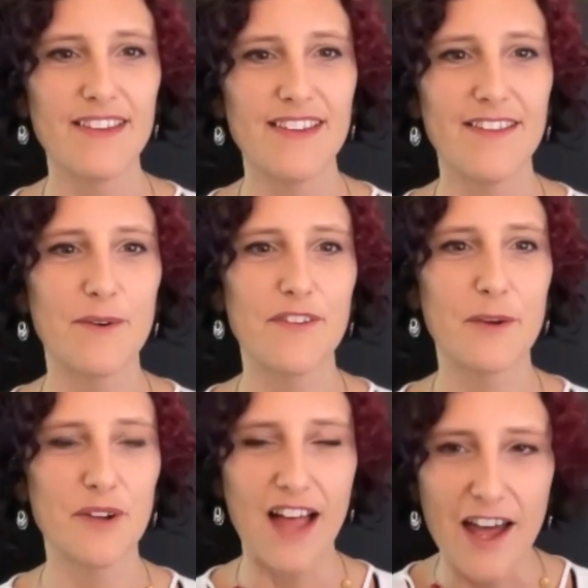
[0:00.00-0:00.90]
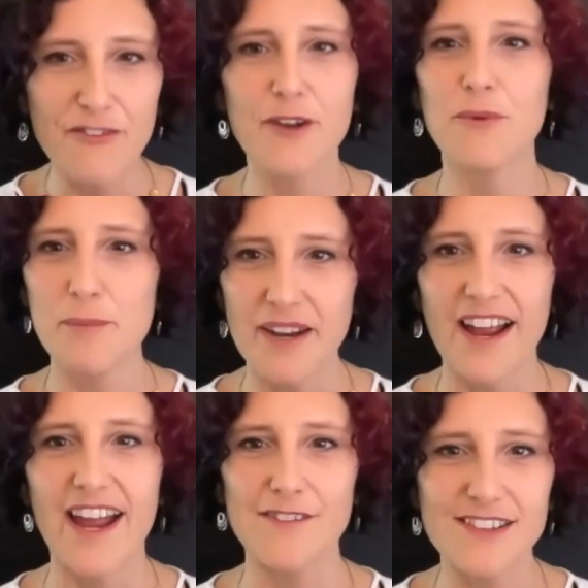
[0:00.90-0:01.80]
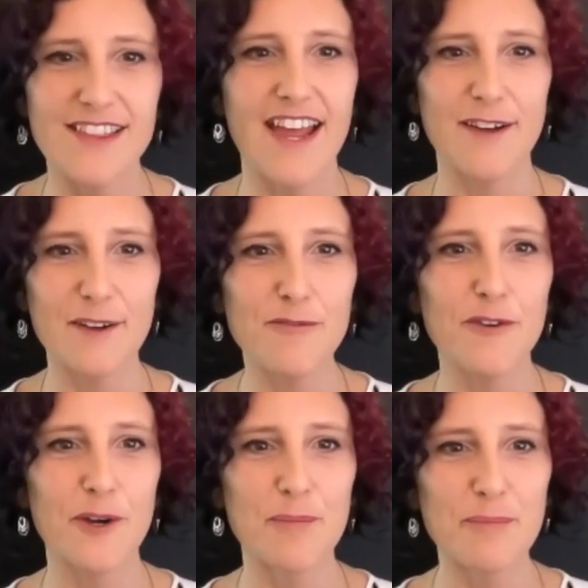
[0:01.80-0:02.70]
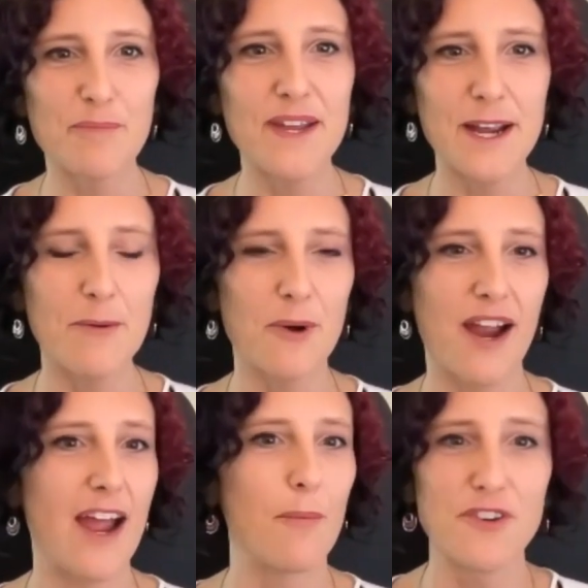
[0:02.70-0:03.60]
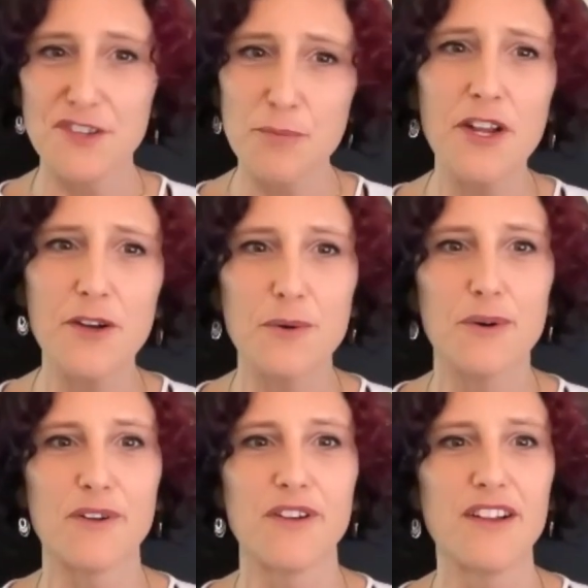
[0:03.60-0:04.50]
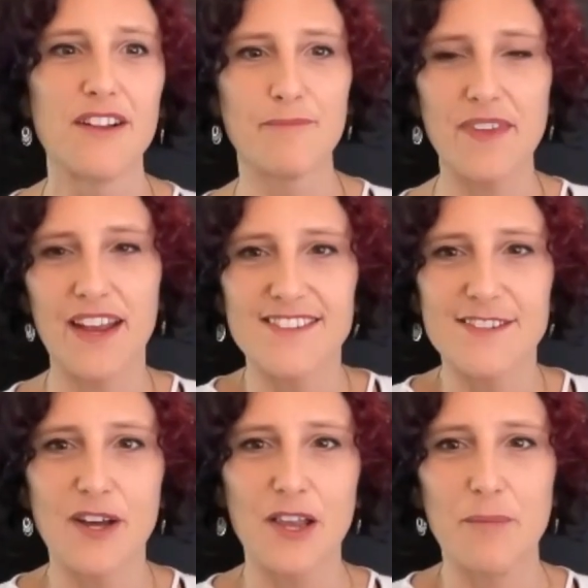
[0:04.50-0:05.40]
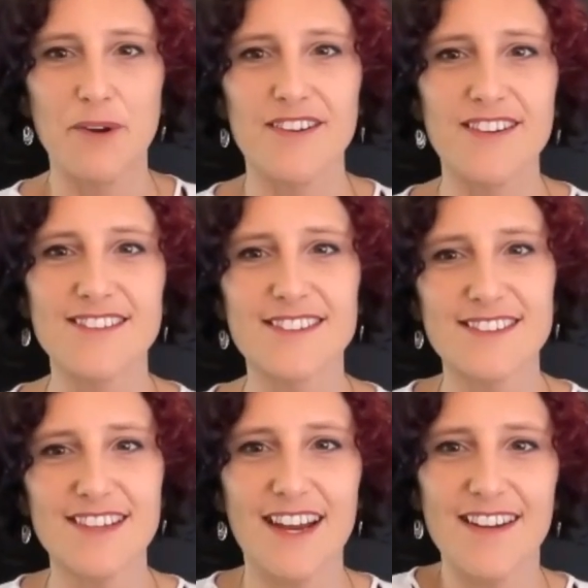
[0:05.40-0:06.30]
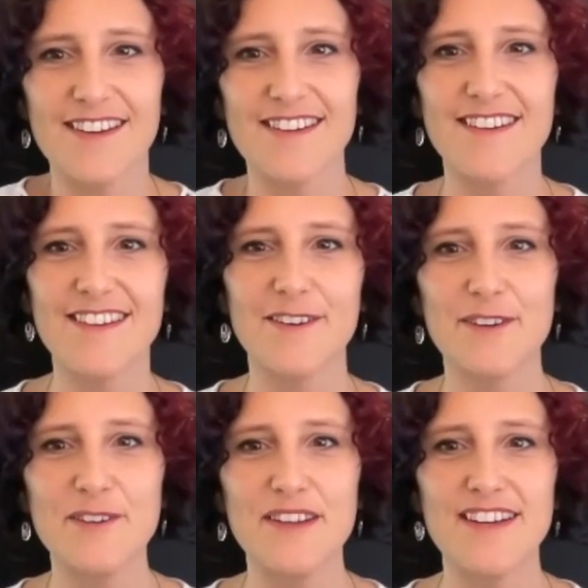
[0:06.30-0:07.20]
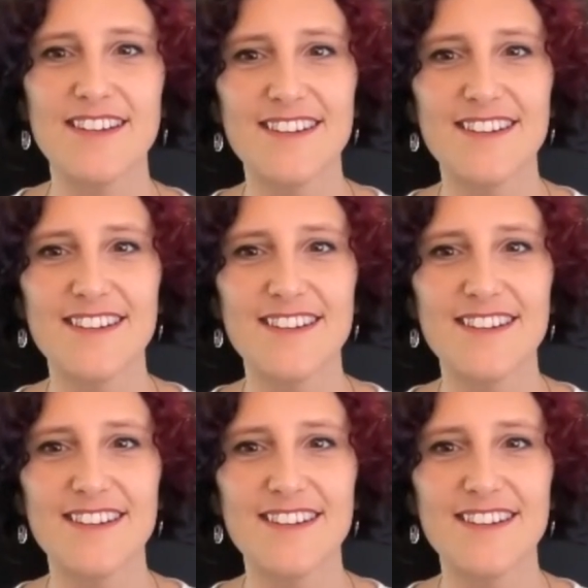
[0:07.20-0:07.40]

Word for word: there were there were a lot of like women i have to thank for being where i am which is pretty cool as a developer because it's kind of you know unique